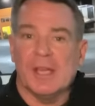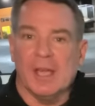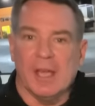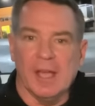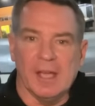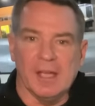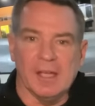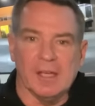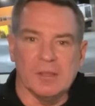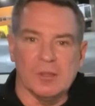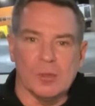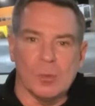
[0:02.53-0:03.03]

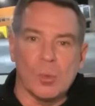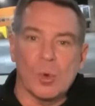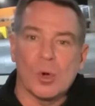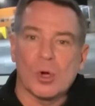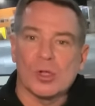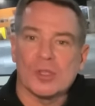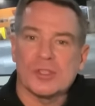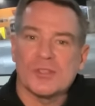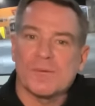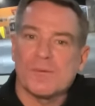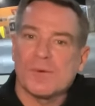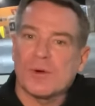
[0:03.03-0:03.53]
Gay and the
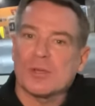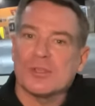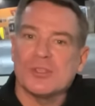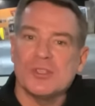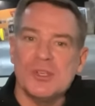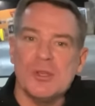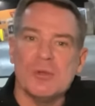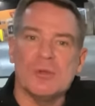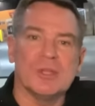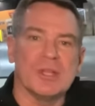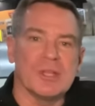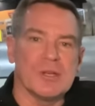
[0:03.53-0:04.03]
world's first
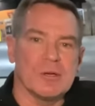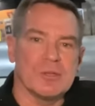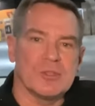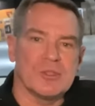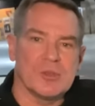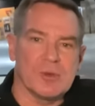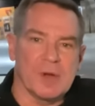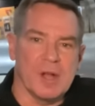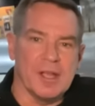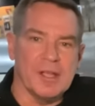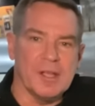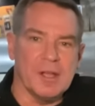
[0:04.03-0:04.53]
nuclear
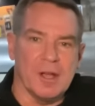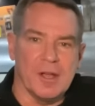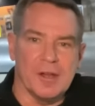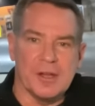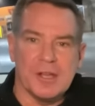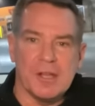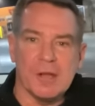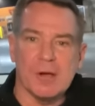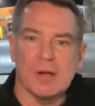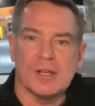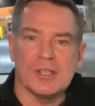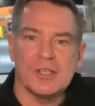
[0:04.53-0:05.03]
strike on
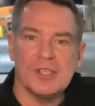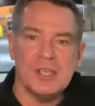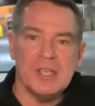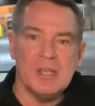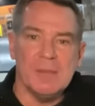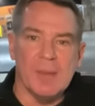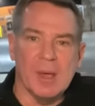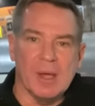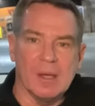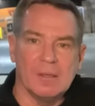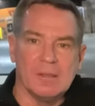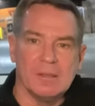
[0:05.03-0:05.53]

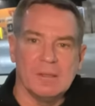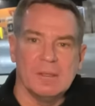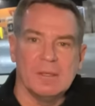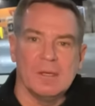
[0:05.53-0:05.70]
Hiroshima